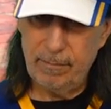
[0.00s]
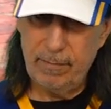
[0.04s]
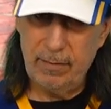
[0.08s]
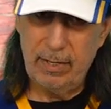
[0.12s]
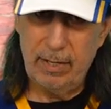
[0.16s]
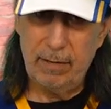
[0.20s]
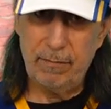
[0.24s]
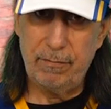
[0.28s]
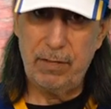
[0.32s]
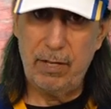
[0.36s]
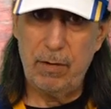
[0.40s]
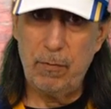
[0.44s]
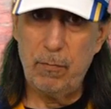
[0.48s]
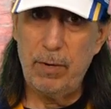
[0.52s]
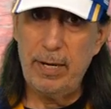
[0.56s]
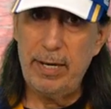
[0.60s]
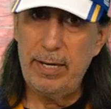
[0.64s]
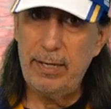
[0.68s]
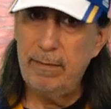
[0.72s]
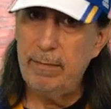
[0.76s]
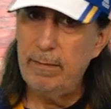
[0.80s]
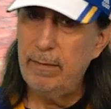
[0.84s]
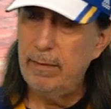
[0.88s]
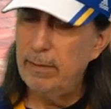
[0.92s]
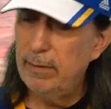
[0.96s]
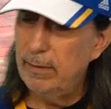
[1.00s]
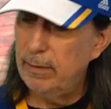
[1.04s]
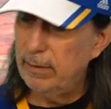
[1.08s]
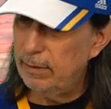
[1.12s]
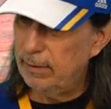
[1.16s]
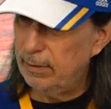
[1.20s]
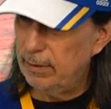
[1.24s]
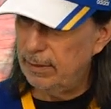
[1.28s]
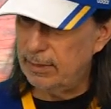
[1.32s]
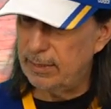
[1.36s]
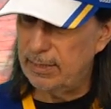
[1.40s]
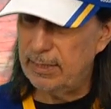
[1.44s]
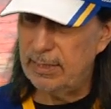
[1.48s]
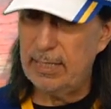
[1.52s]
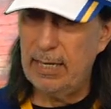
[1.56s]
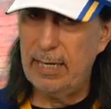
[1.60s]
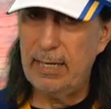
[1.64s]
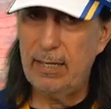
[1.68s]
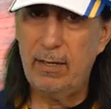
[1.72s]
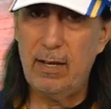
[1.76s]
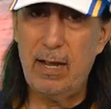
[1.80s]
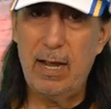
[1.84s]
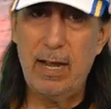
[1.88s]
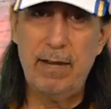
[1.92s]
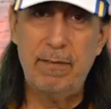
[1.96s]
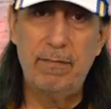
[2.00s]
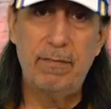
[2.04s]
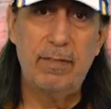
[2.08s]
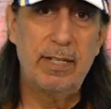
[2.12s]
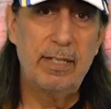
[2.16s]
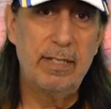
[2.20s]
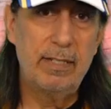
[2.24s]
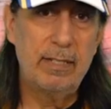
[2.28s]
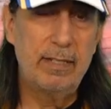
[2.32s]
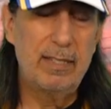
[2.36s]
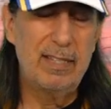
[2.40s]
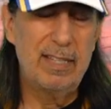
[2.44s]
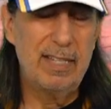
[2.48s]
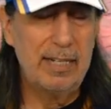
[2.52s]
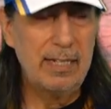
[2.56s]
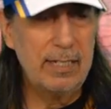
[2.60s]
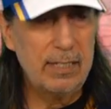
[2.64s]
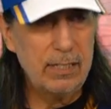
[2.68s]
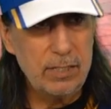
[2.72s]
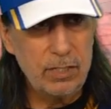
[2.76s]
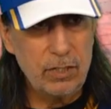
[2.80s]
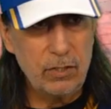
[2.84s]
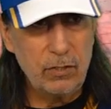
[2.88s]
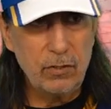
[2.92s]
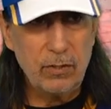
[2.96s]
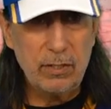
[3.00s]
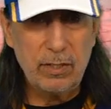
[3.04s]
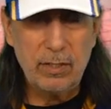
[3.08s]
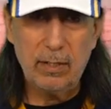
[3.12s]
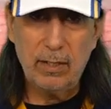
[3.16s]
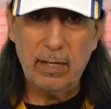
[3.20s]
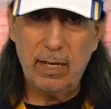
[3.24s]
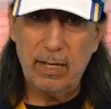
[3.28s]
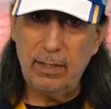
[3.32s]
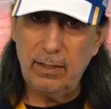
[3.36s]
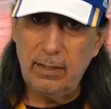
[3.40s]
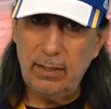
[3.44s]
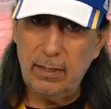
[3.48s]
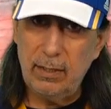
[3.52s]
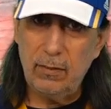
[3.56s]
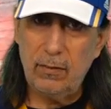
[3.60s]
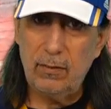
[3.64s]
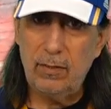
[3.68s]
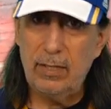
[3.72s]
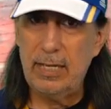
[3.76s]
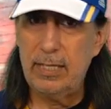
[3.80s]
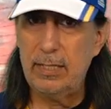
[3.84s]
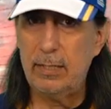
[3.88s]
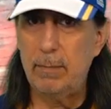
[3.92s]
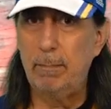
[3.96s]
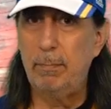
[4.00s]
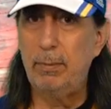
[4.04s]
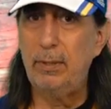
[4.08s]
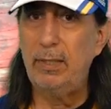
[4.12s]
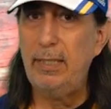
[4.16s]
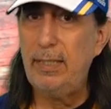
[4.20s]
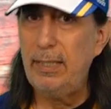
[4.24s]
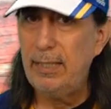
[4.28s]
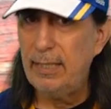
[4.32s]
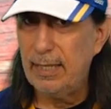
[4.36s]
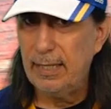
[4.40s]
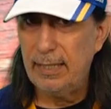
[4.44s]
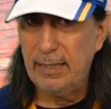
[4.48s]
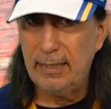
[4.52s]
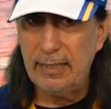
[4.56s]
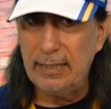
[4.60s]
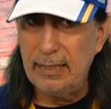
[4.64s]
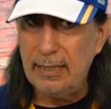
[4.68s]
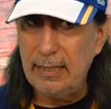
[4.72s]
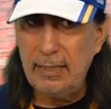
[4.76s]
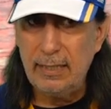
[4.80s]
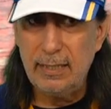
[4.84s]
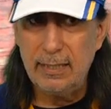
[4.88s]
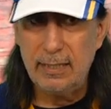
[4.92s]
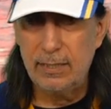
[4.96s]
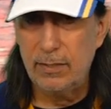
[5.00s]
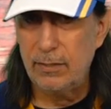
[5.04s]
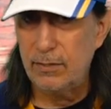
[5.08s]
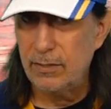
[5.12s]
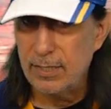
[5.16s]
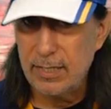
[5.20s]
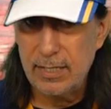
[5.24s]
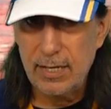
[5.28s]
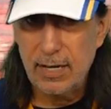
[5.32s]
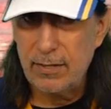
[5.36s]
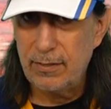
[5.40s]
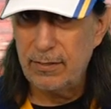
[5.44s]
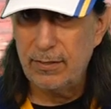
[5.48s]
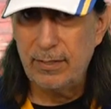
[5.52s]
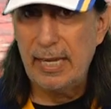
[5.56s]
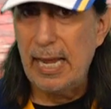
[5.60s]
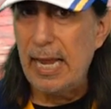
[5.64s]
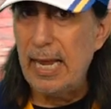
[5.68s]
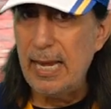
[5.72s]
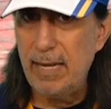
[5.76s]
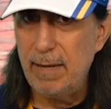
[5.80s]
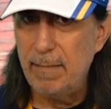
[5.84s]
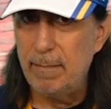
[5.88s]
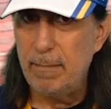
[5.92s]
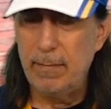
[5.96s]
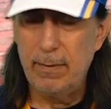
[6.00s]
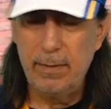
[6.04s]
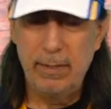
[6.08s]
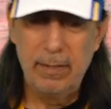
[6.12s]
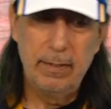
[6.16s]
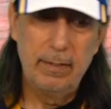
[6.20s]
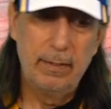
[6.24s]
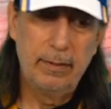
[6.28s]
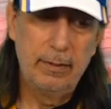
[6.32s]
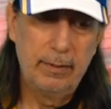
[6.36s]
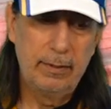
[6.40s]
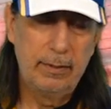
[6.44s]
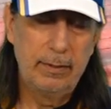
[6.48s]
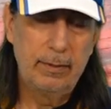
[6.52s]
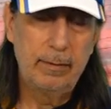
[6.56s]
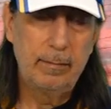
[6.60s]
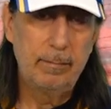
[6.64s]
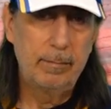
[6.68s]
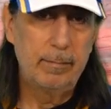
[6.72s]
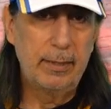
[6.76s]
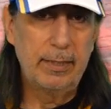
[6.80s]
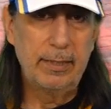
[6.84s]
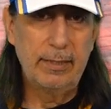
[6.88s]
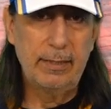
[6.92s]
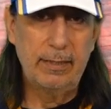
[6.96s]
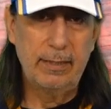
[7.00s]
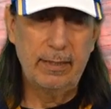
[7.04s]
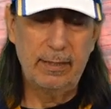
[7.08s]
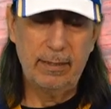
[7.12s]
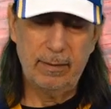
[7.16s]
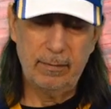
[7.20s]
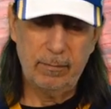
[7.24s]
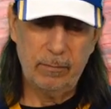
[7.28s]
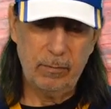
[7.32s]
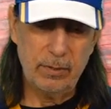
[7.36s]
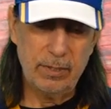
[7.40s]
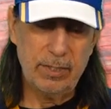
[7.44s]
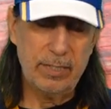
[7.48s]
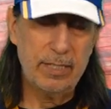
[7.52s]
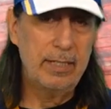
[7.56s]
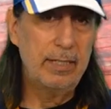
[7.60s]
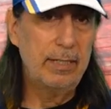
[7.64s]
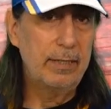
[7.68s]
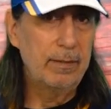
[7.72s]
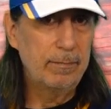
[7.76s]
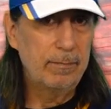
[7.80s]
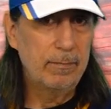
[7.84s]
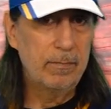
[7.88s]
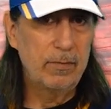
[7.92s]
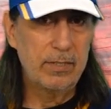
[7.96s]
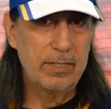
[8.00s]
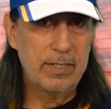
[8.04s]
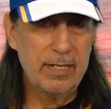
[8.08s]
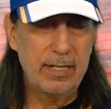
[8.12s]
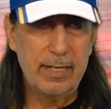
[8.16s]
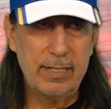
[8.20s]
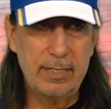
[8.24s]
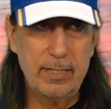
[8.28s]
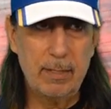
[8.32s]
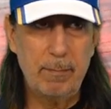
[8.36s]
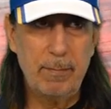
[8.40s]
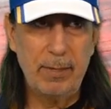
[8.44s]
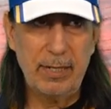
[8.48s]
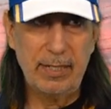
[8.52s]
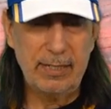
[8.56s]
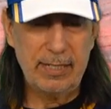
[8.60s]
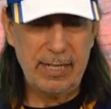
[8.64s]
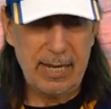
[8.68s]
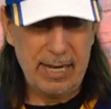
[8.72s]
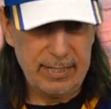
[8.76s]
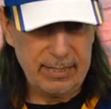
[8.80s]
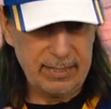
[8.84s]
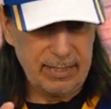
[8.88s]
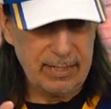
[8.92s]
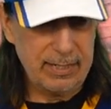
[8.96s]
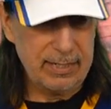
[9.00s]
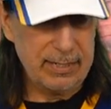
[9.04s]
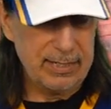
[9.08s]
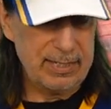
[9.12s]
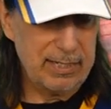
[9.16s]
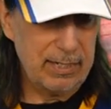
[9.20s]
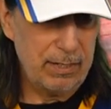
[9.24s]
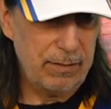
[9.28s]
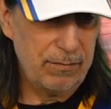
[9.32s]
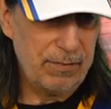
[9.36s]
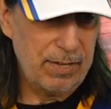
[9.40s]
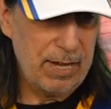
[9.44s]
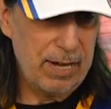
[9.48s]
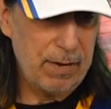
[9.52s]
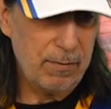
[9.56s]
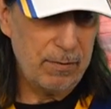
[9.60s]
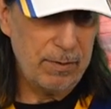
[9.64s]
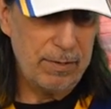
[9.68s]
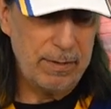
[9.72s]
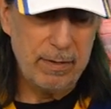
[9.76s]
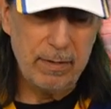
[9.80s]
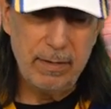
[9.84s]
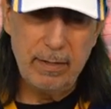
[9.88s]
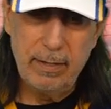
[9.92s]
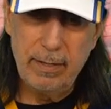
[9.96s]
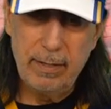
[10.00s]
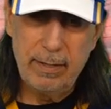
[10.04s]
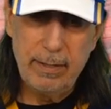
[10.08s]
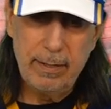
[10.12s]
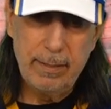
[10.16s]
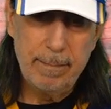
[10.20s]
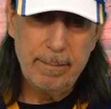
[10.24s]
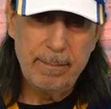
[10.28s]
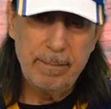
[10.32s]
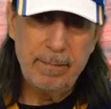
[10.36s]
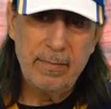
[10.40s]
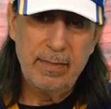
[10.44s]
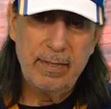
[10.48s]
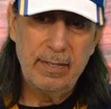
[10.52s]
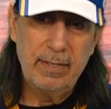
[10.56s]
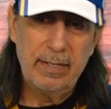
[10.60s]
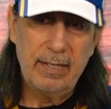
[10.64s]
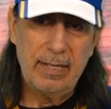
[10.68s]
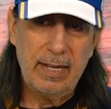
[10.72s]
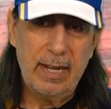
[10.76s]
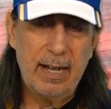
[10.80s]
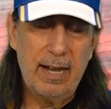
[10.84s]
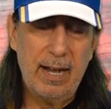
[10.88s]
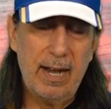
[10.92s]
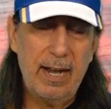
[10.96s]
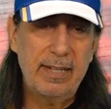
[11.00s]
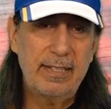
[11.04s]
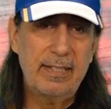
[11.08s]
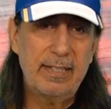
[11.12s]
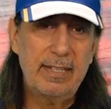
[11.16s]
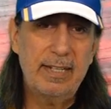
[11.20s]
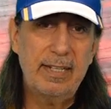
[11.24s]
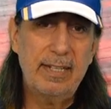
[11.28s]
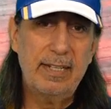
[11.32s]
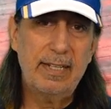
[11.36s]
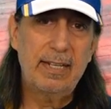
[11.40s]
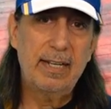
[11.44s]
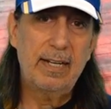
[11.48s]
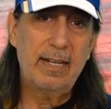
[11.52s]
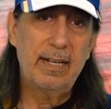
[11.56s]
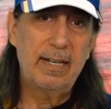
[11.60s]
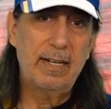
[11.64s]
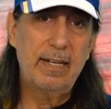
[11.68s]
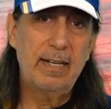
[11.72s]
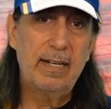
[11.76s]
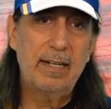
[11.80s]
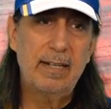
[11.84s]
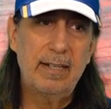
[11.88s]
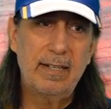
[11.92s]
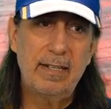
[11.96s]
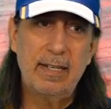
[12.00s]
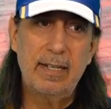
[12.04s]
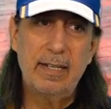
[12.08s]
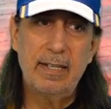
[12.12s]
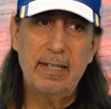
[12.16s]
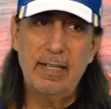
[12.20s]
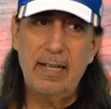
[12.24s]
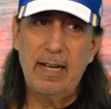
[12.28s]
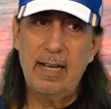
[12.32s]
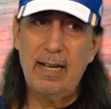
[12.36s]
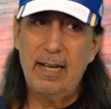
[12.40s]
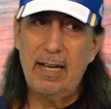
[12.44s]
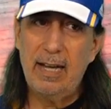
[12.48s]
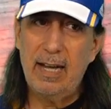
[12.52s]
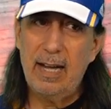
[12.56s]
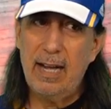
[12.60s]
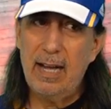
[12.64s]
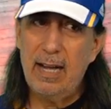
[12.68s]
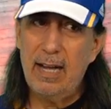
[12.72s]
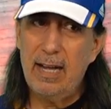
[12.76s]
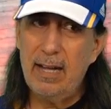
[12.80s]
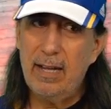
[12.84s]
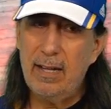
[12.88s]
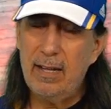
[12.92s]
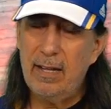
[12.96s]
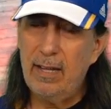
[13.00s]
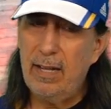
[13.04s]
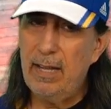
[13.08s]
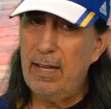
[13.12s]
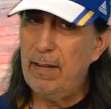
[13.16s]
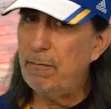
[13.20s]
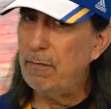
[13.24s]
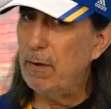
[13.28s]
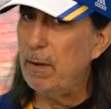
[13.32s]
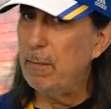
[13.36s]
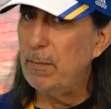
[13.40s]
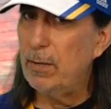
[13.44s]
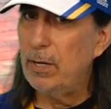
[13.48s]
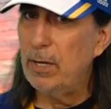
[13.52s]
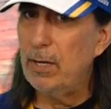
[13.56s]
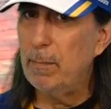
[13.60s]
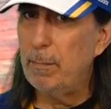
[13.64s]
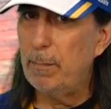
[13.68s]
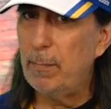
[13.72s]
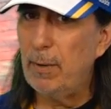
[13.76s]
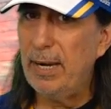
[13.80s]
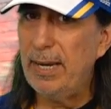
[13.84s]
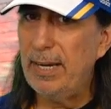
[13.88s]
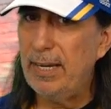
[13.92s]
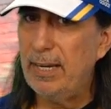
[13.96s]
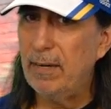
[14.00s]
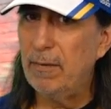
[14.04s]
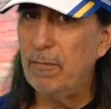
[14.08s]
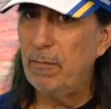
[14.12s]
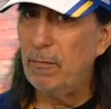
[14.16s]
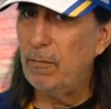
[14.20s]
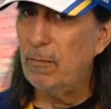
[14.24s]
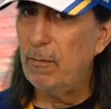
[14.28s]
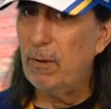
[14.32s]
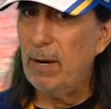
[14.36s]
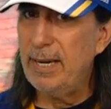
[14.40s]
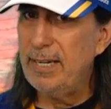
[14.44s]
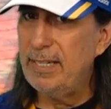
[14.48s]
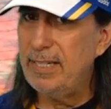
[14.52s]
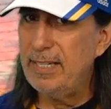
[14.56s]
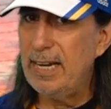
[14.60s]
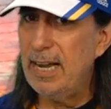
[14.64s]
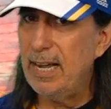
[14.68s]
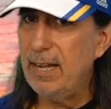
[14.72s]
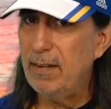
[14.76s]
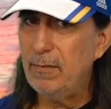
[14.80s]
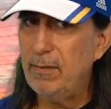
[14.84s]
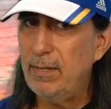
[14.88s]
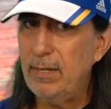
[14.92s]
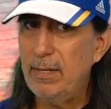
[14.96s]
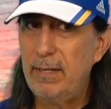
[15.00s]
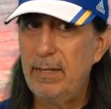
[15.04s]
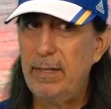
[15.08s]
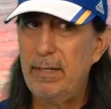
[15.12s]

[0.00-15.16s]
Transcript: If they win and stay alive, then things look a little less bleak at least. There's another game. But uh, we'll see. We'll see. That's a big task in itself, that one. Yeah, I think uh, if I'm going to break it right down,